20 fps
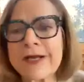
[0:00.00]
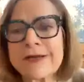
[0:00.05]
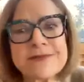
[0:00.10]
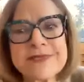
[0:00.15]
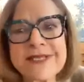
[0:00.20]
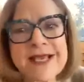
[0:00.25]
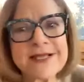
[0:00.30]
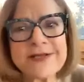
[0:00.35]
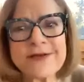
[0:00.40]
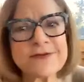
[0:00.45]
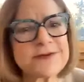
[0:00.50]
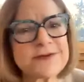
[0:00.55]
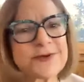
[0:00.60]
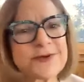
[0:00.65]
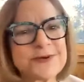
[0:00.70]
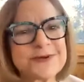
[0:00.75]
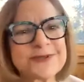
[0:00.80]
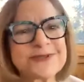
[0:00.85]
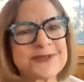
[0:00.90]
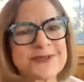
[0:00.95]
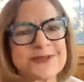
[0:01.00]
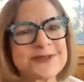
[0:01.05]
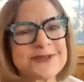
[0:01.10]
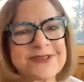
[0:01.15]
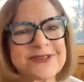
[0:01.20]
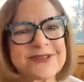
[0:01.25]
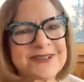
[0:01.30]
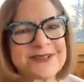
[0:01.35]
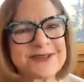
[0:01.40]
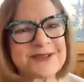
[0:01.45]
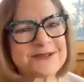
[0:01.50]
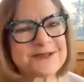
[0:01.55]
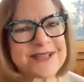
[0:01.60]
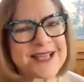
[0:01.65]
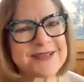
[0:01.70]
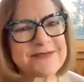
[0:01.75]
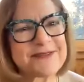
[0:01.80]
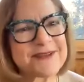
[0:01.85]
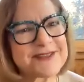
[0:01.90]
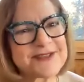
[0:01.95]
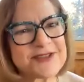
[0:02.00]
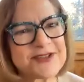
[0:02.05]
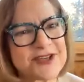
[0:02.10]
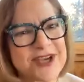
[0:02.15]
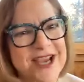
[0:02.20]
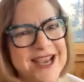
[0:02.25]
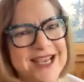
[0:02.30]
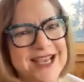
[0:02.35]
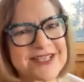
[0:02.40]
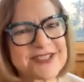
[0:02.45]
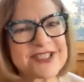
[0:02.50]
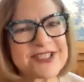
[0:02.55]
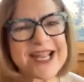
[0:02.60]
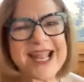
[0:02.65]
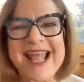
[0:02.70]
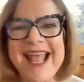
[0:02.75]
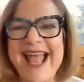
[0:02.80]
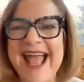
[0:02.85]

I'm 10 years older. You know, life has changed.